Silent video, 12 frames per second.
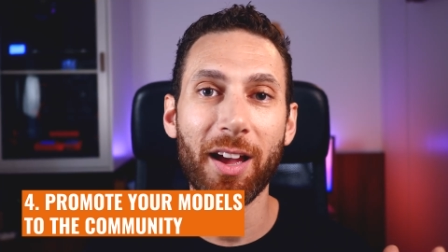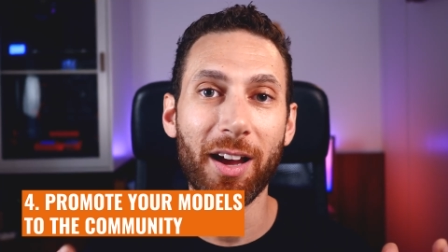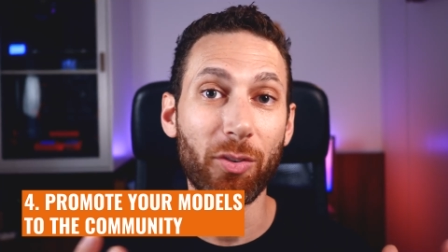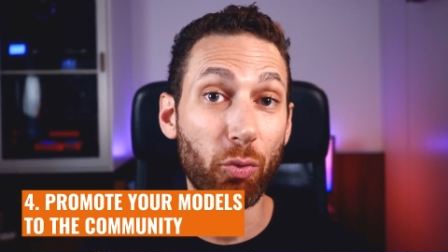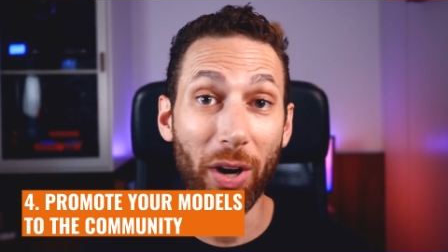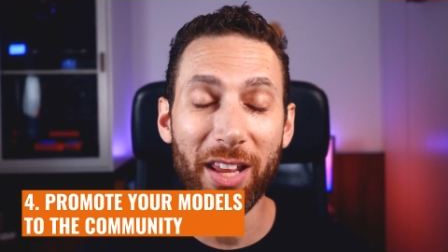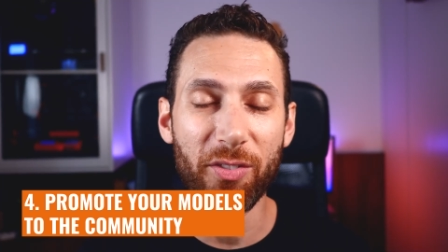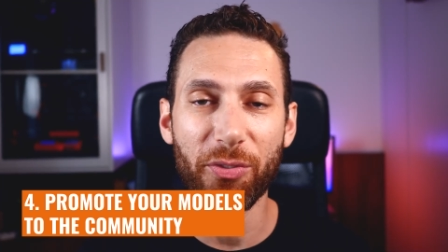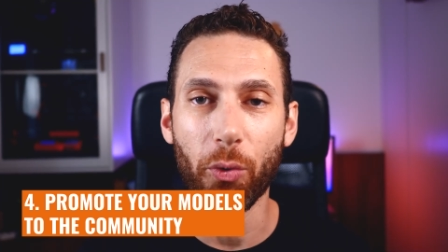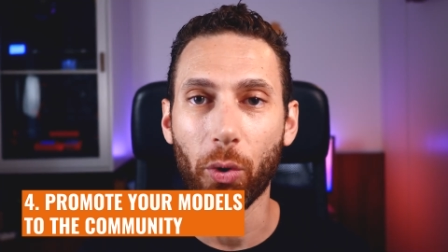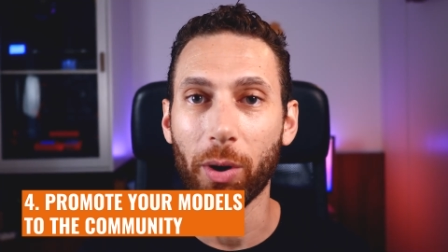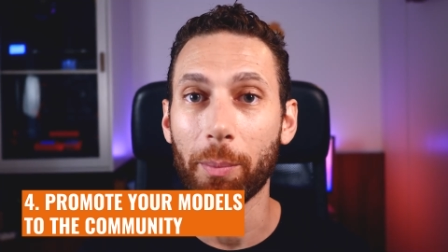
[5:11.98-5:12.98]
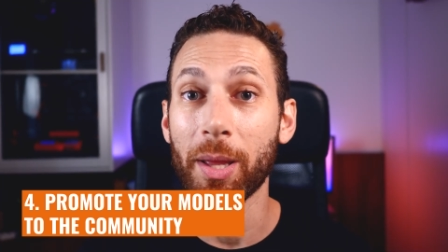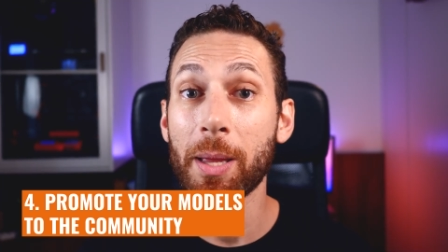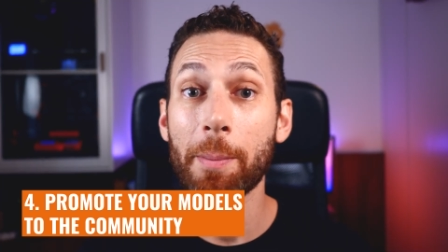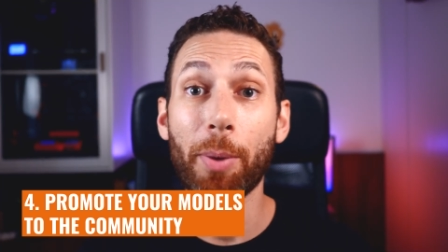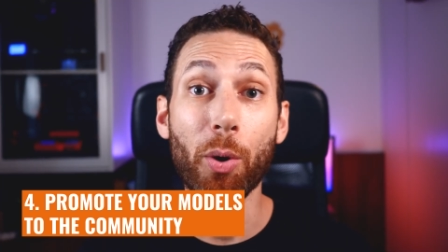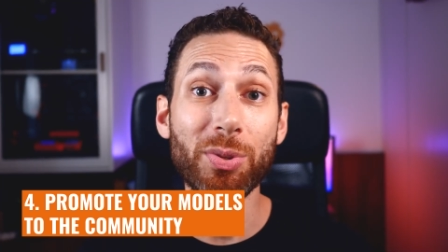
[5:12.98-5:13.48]
Reddit forum,
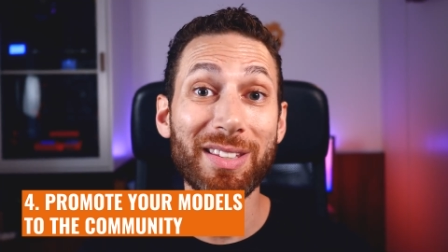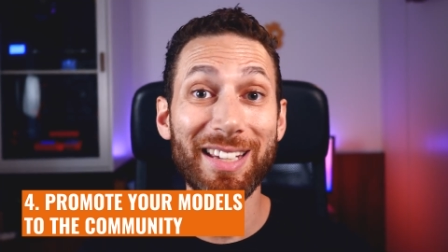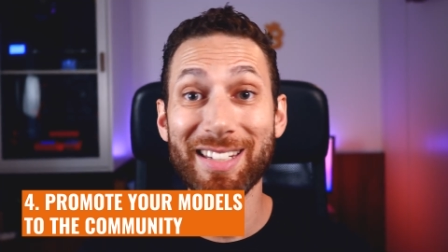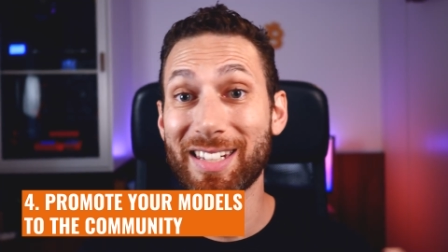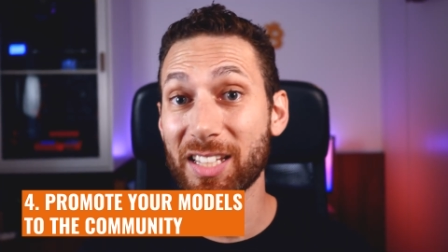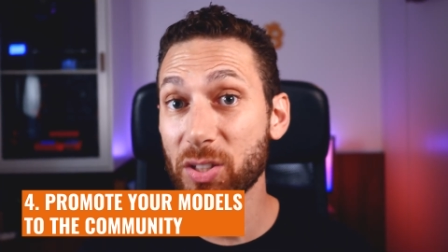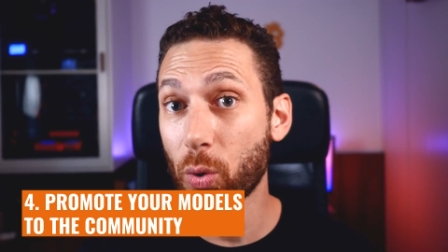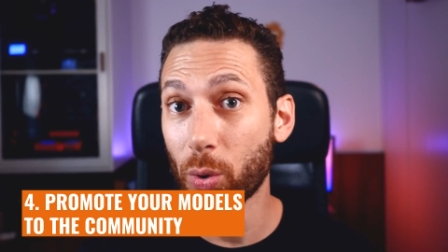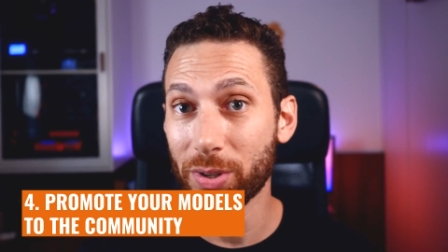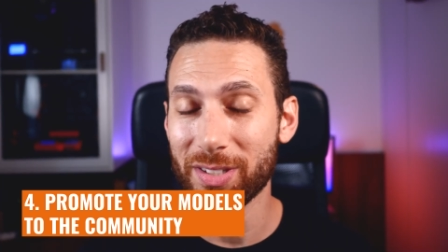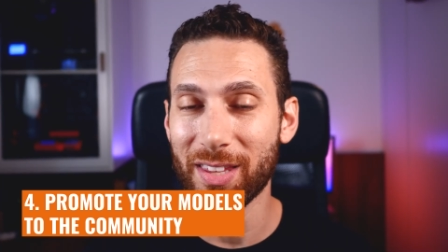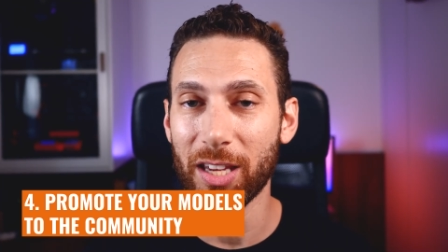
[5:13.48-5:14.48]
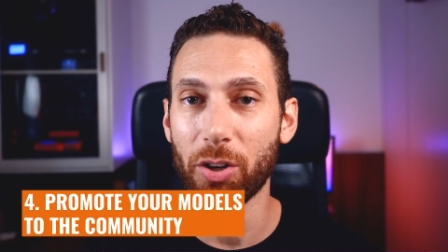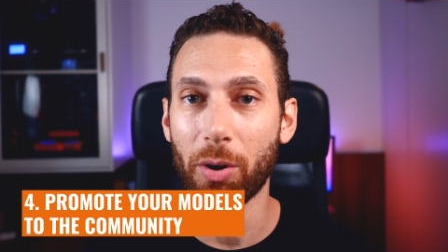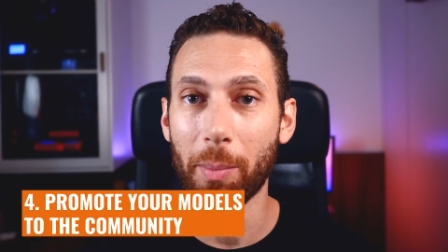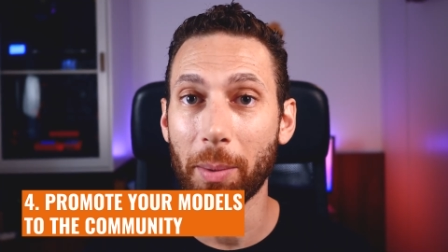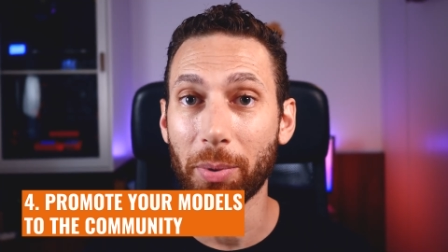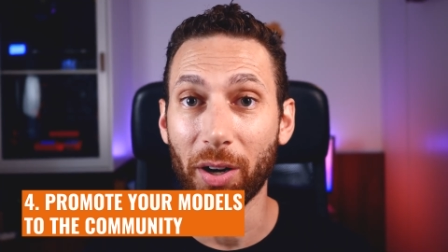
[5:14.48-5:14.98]
post in Discords that
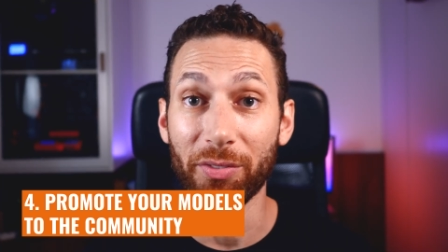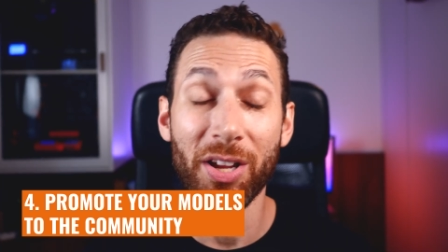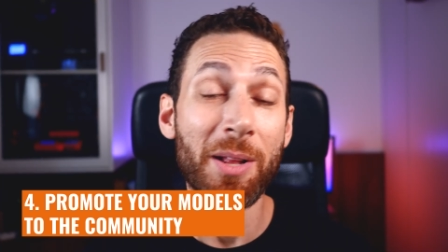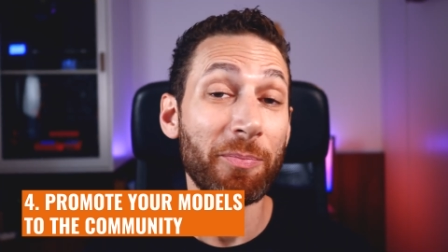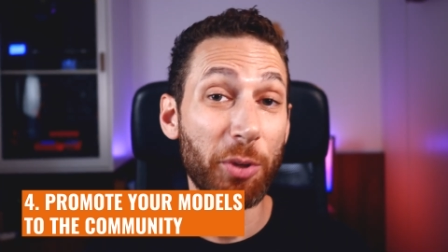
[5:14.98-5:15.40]
you're a member of.